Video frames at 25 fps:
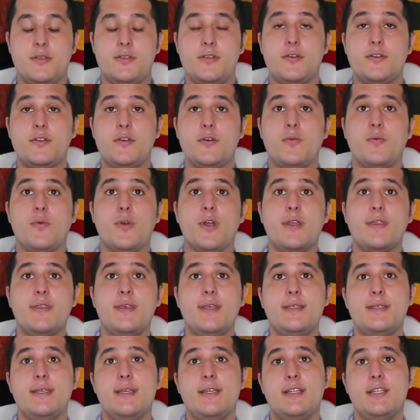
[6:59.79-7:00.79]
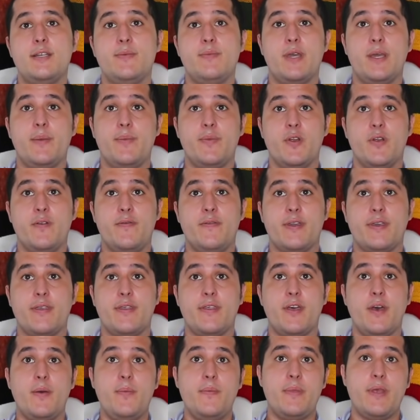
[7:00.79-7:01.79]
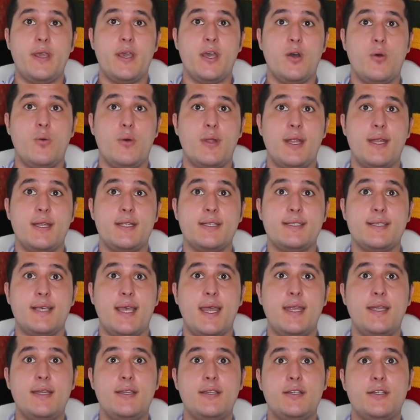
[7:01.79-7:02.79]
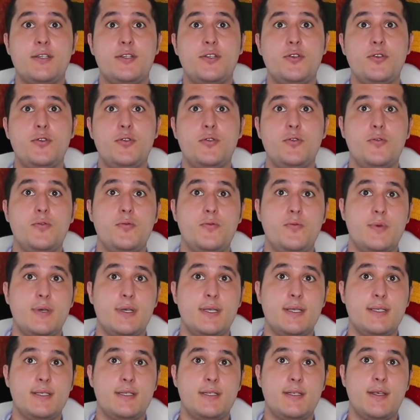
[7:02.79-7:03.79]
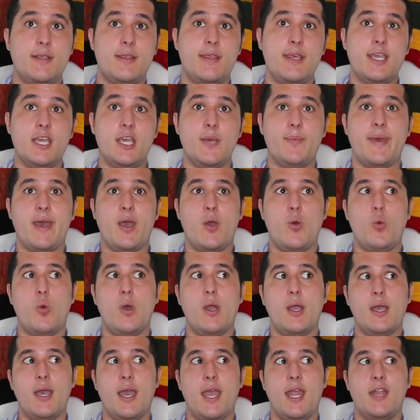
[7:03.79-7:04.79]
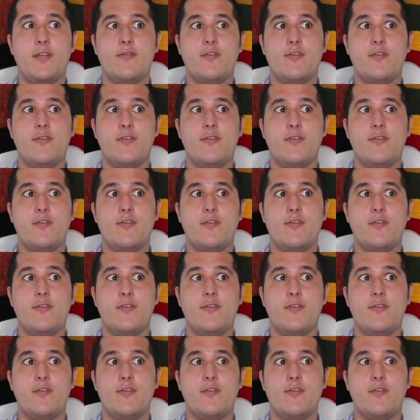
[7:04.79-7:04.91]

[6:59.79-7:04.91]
So to work this into my perfect thumbnail, what I decided to do was to think about what kind